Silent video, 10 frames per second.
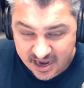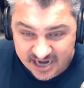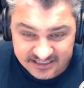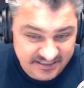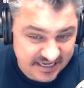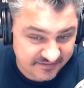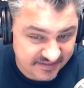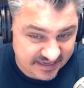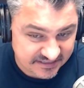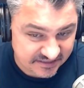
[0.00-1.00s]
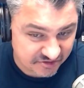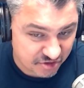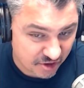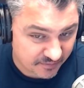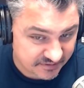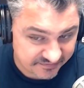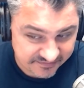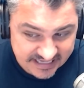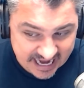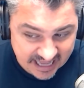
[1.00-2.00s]
I just think of things in terms
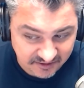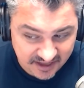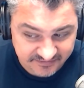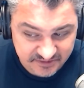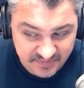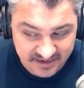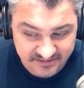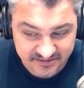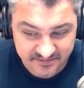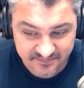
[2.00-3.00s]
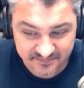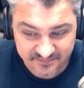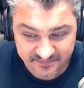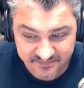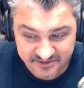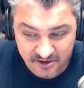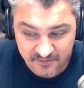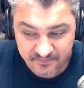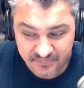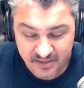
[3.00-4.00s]
of cat lifespans. So
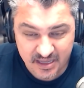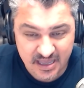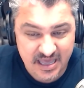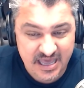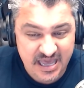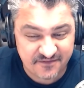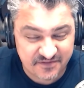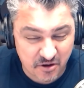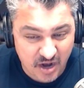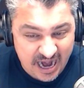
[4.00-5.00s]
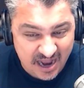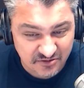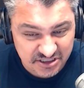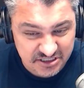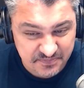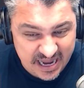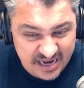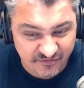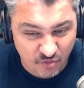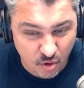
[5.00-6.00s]
if your house is
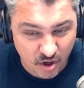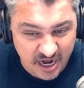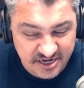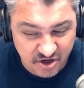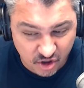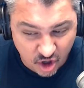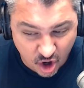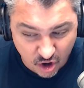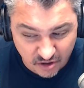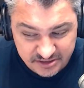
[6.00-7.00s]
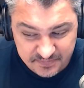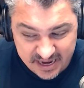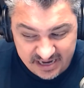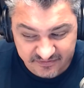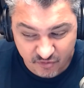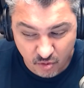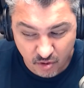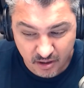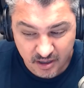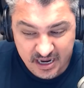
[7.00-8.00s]
paid for and your car is paid
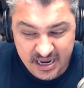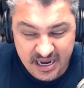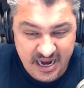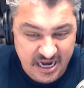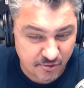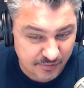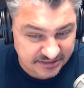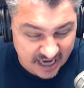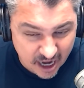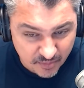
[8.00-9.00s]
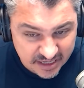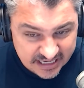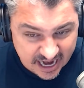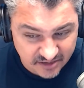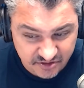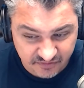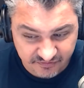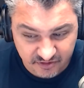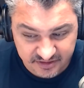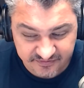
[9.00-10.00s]
for and your retirement accounts are
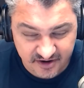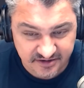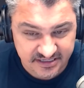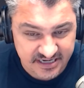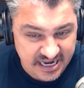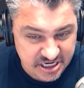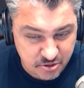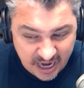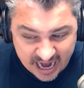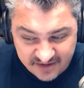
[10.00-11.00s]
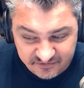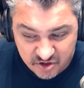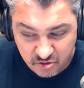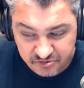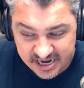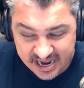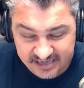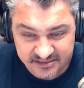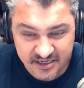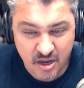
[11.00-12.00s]
fully funded and you have no
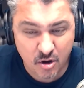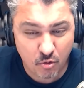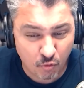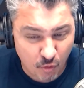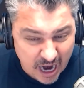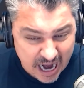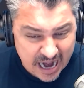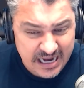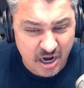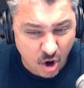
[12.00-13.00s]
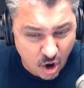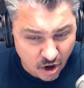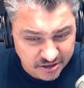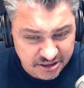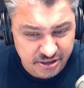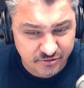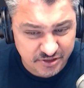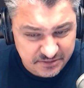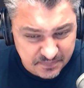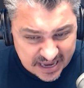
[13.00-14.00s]
debt, why aren't you
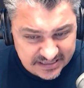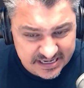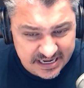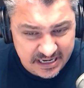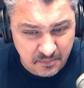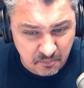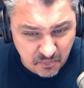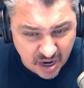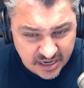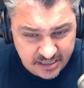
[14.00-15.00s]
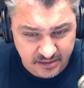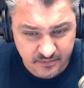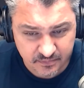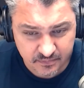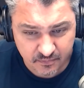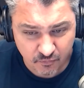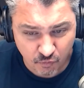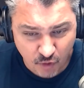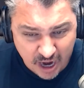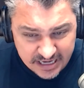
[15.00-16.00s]
spending money?
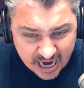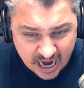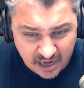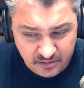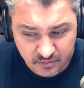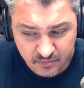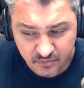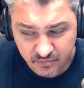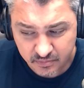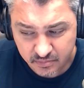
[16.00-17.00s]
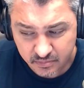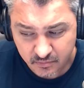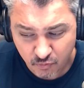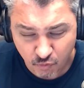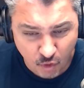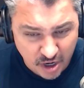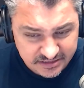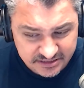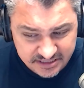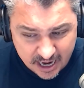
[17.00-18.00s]
Why not? What
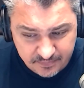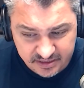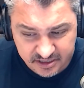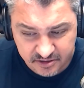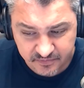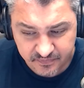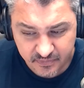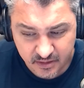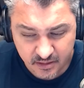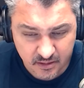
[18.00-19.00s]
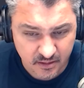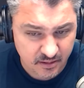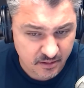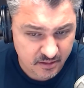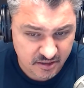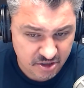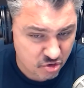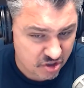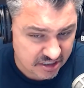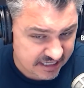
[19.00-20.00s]
is stopping you?
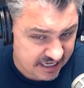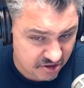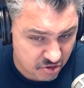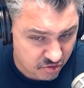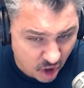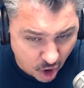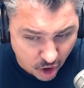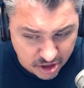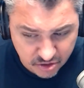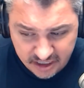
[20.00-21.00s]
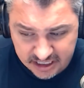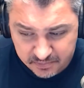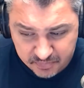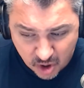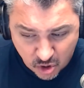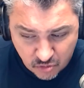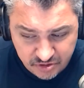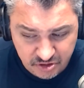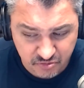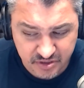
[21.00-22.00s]
You can get a new car, you can get a boat,
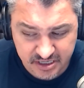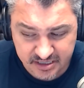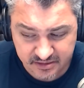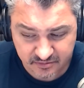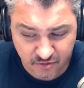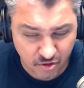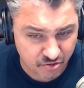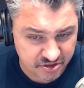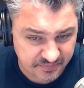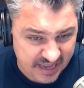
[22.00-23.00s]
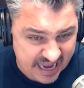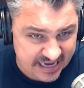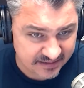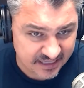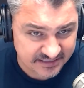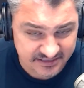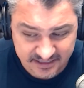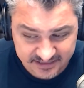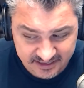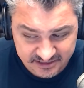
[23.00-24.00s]
you can learn to paint. That's
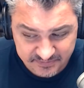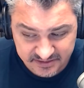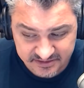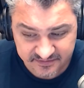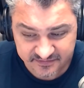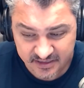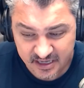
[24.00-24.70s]
not that expensive.